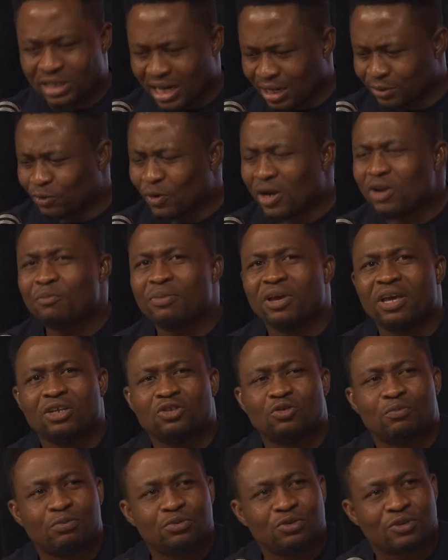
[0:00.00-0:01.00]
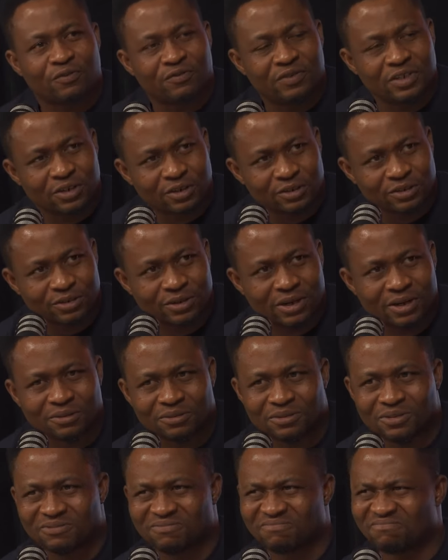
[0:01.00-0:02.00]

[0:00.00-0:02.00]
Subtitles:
That when you begin to put your feet on the ground,